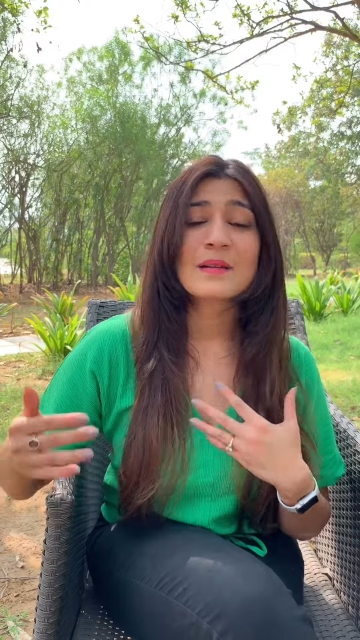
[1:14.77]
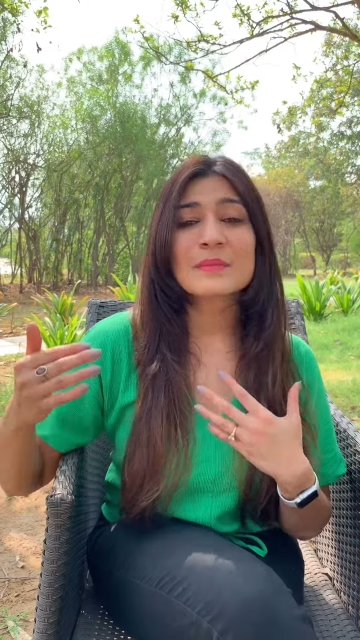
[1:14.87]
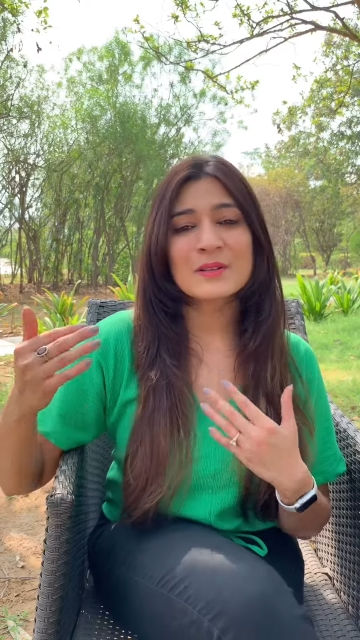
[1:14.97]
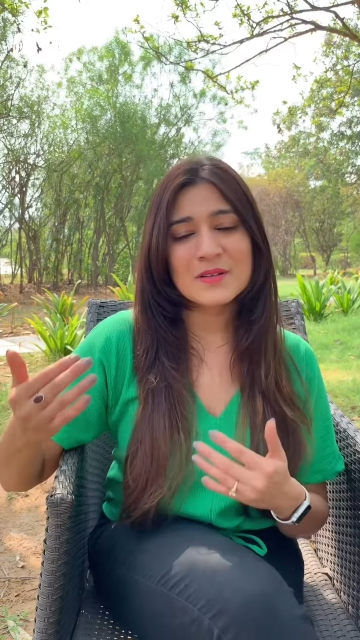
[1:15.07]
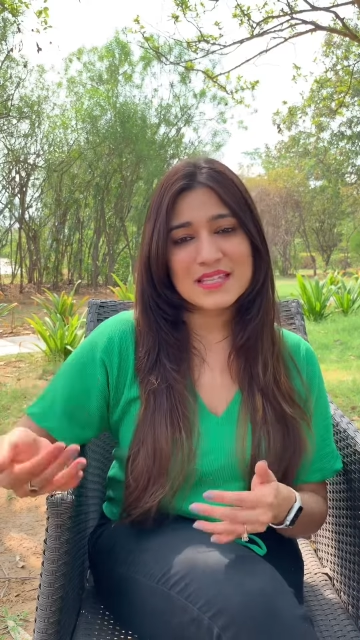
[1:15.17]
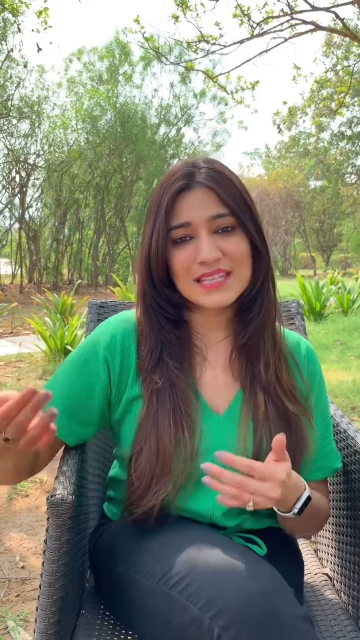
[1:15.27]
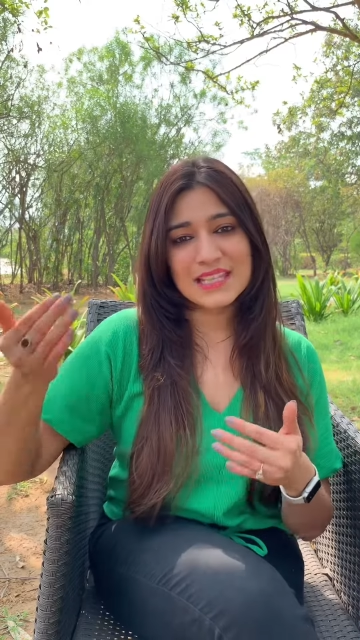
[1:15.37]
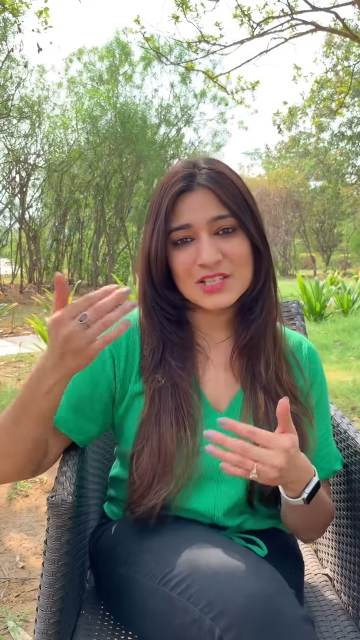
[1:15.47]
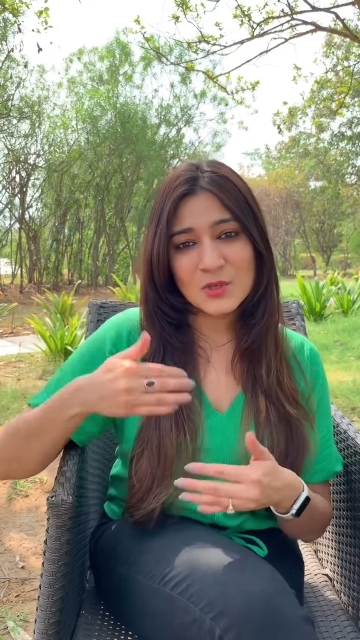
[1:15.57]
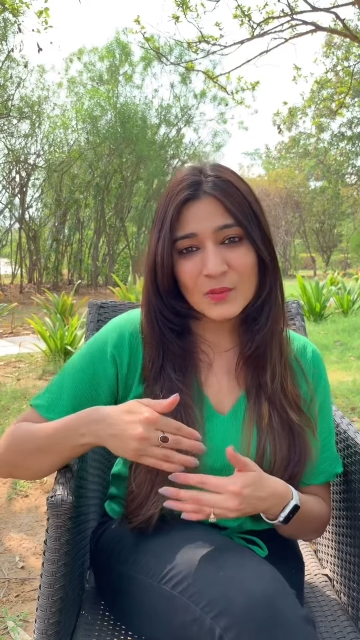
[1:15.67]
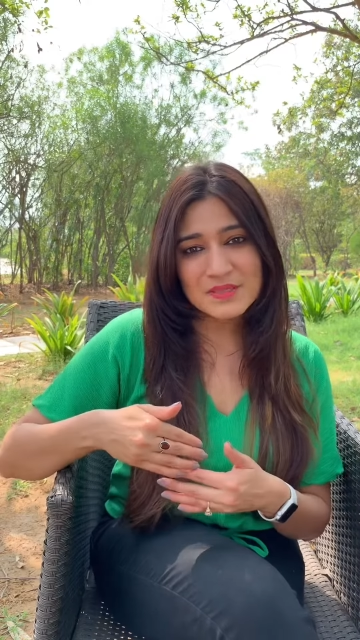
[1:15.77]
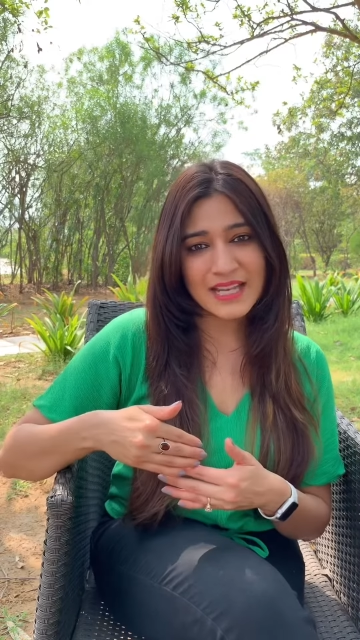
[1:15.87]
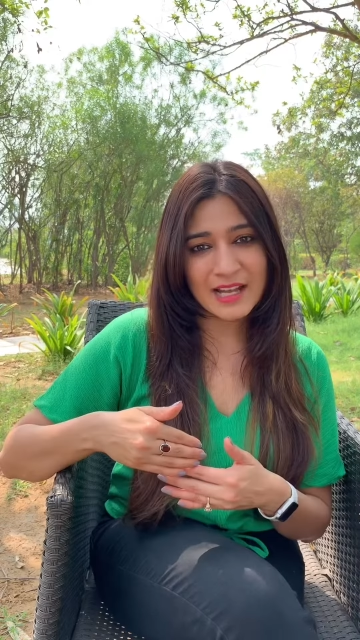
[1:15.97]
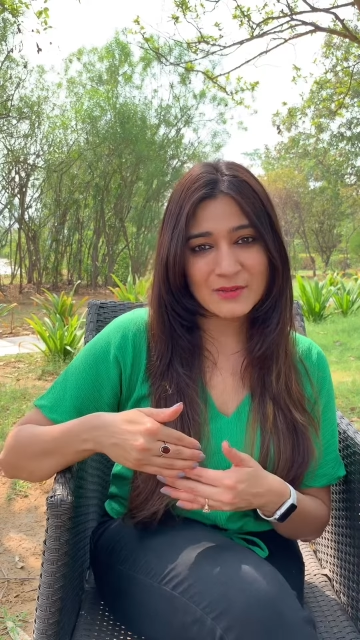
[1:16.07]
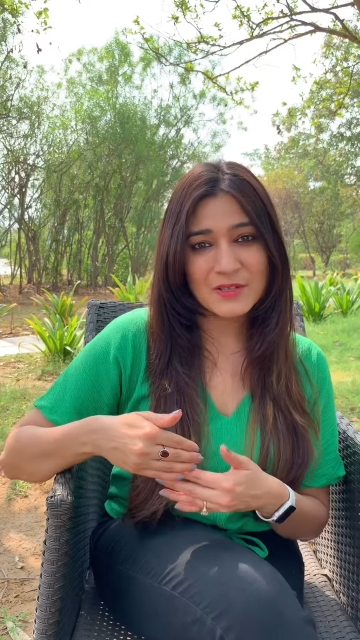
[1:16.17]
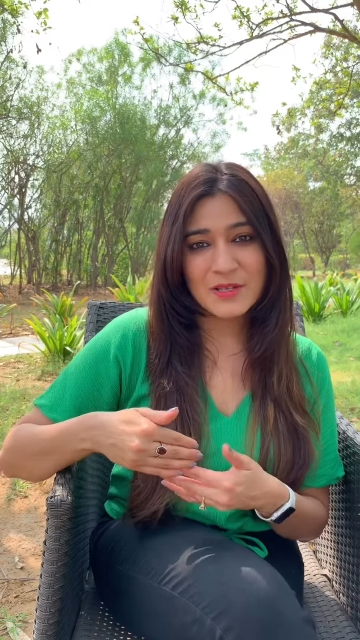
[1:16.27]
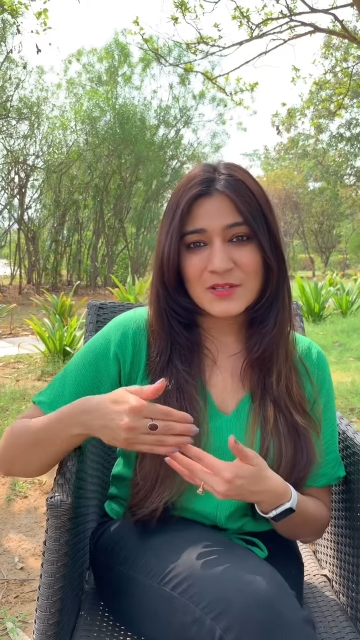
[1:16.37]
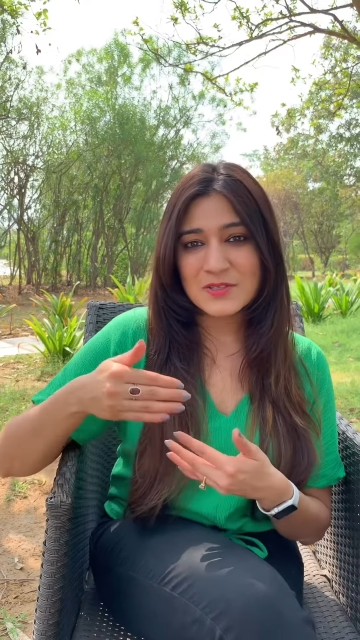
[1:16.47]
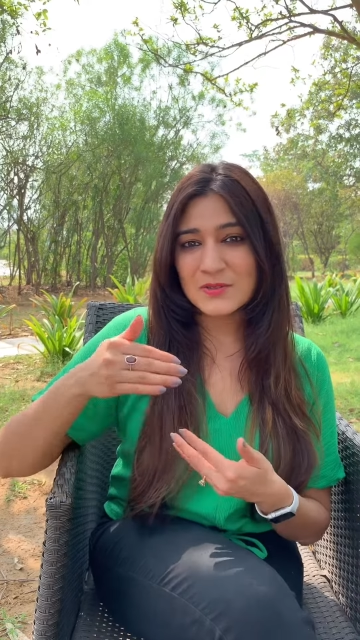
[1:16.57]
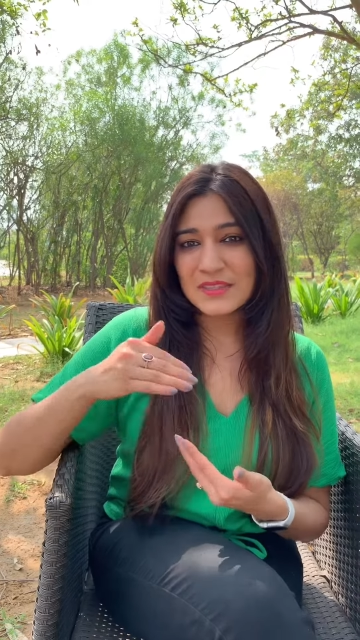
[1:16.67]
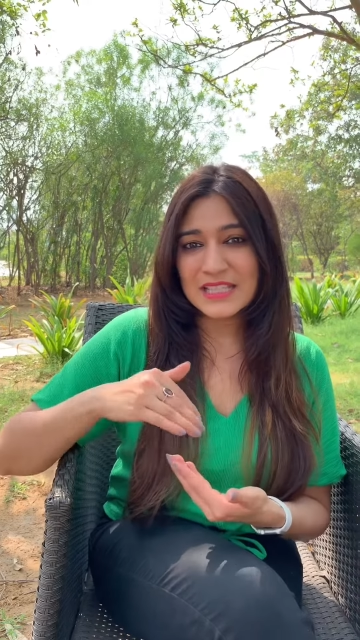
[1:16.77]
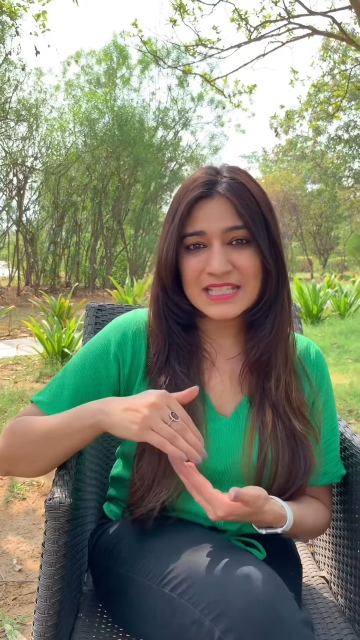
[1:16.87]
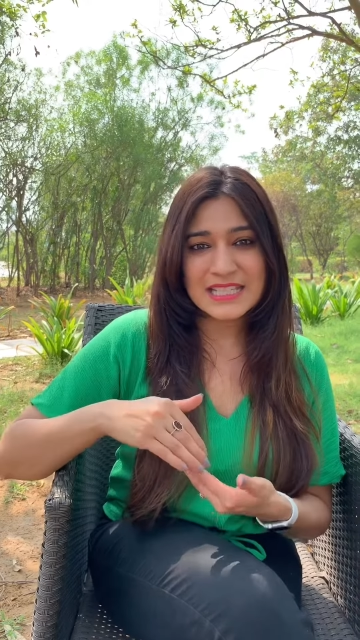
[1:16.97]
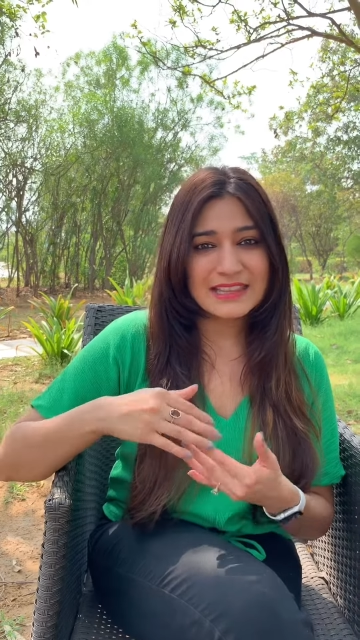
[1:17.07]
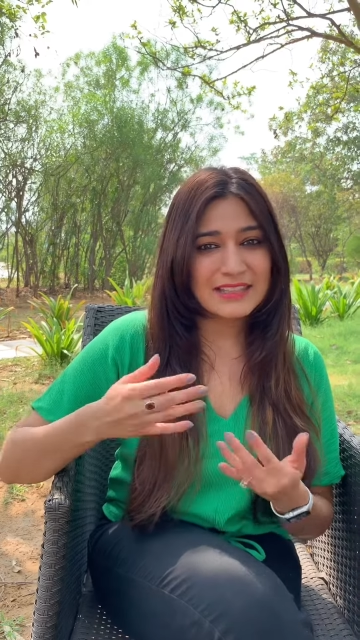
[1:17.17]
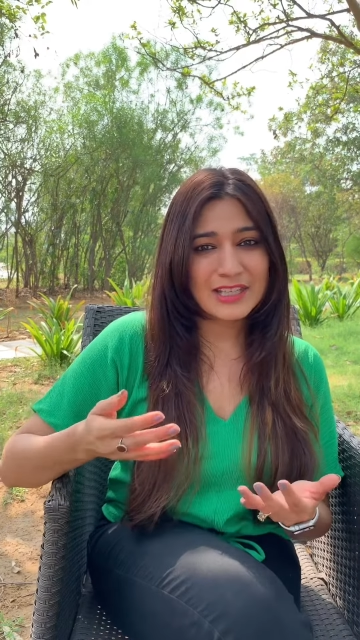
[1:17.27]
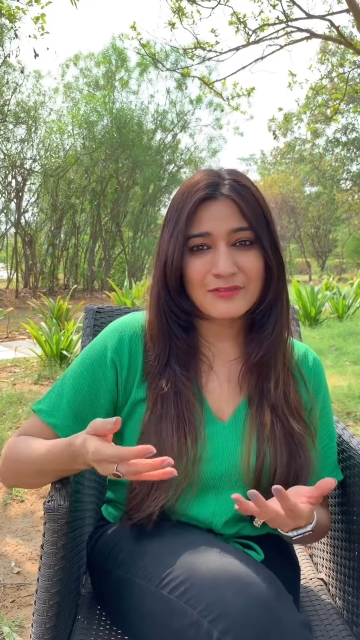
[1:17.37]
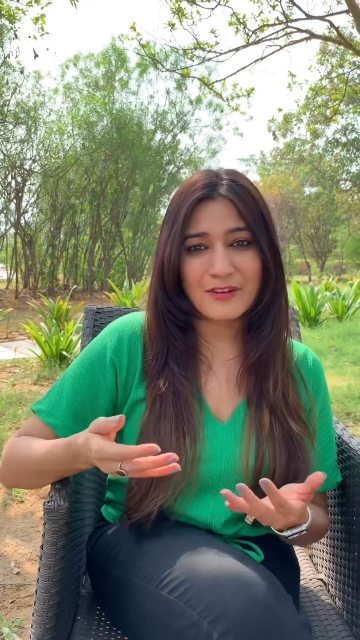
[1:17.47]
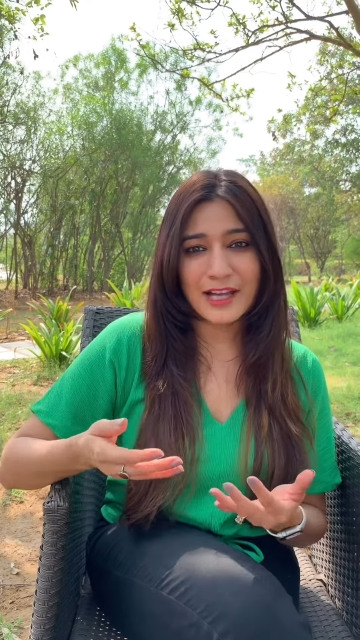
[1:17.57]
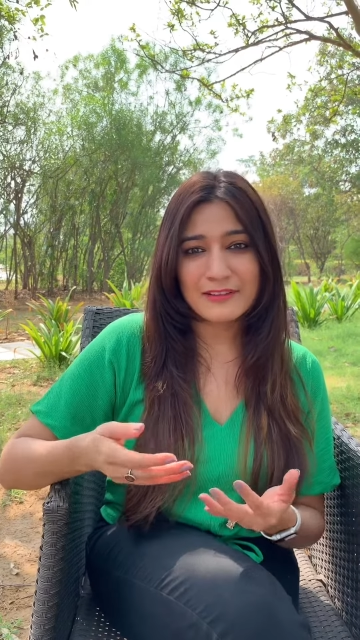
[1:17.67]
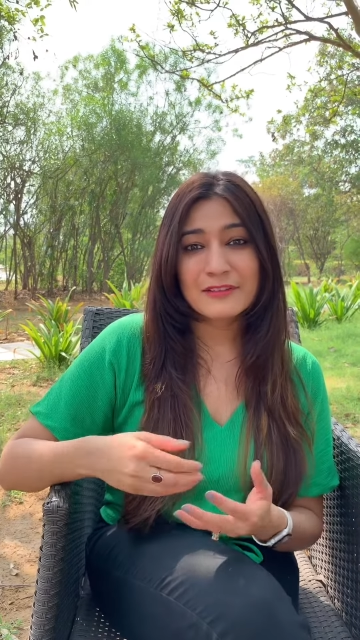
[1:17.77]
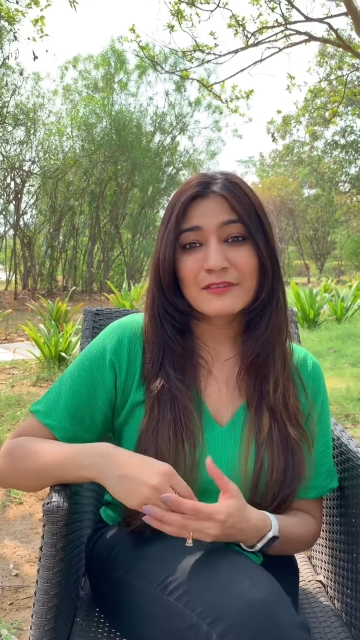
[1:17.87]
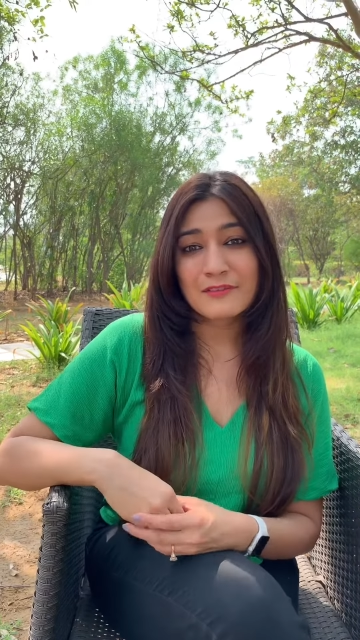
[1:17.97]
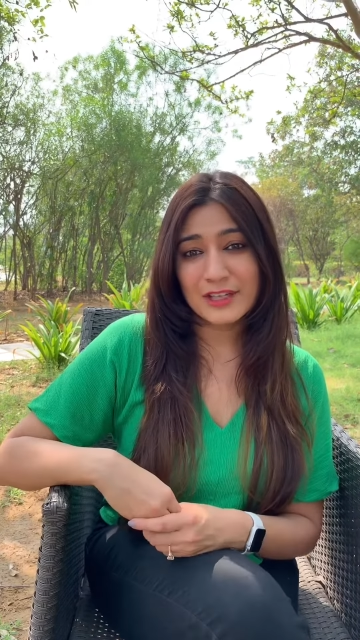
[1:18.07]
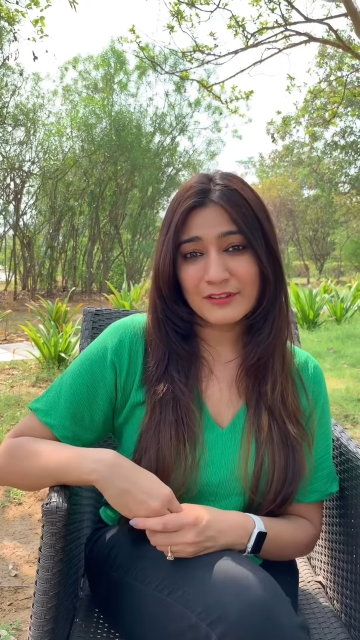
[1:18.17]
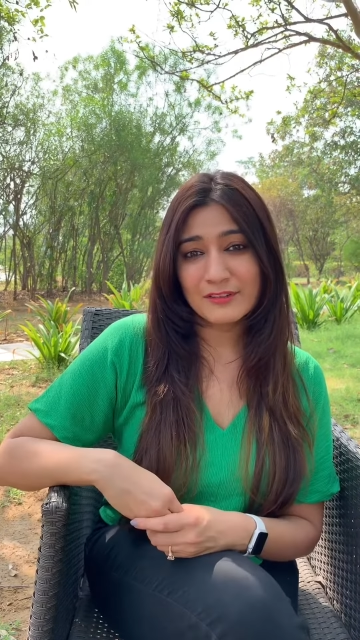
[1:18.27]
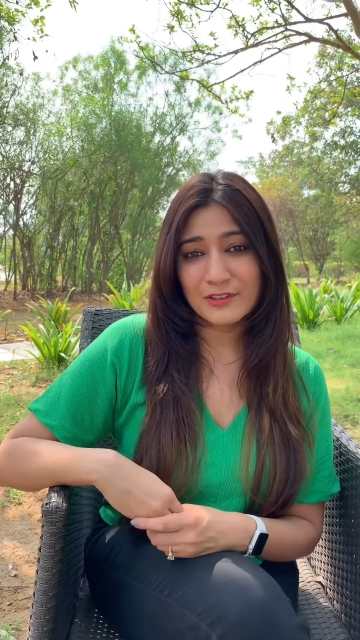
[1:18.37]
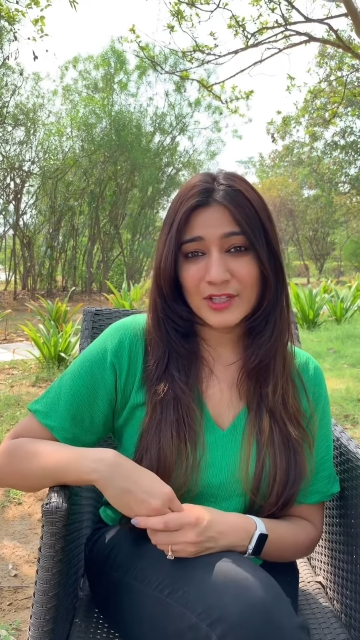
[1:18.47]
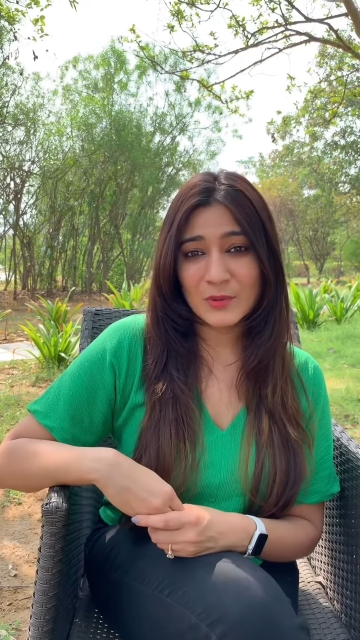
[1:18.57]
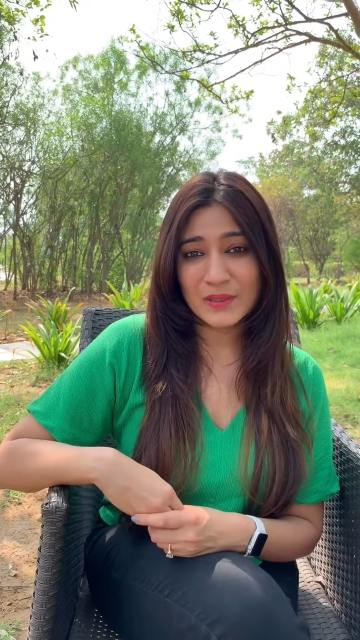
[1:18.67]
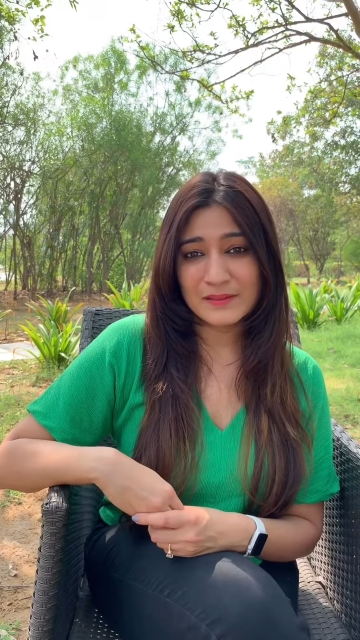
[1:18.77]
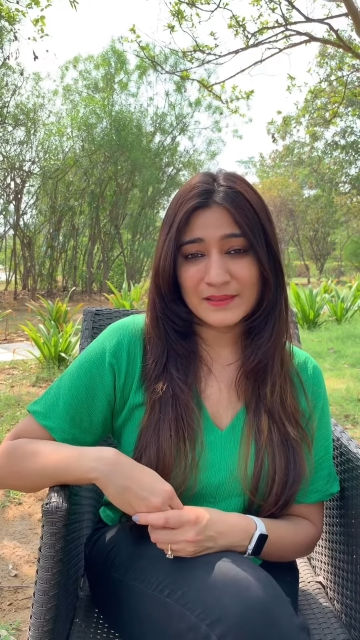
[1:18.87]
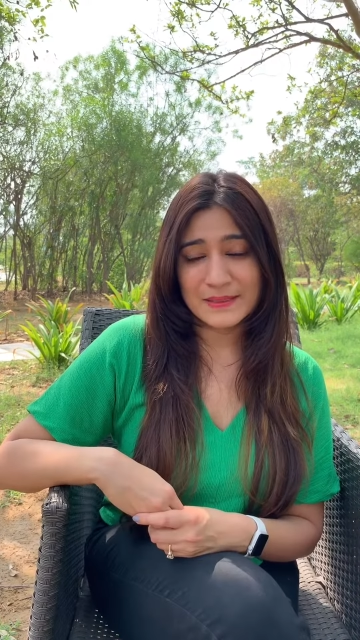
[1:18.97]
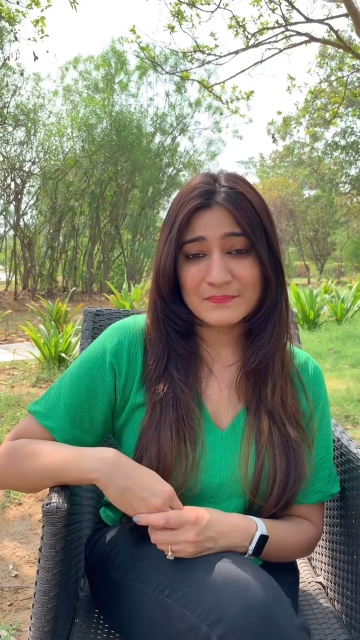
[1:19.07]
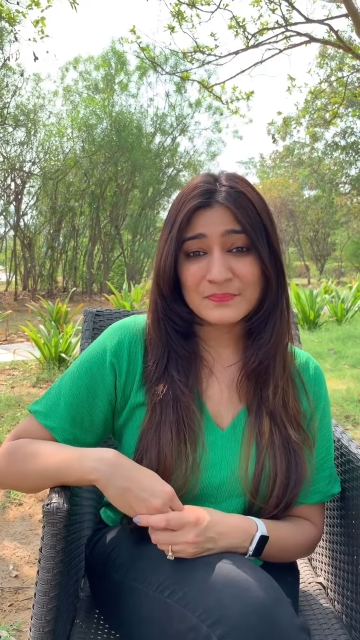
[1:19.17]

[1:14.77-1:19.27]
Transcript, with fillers: because it can drop down to 30, 35 very, very quickly.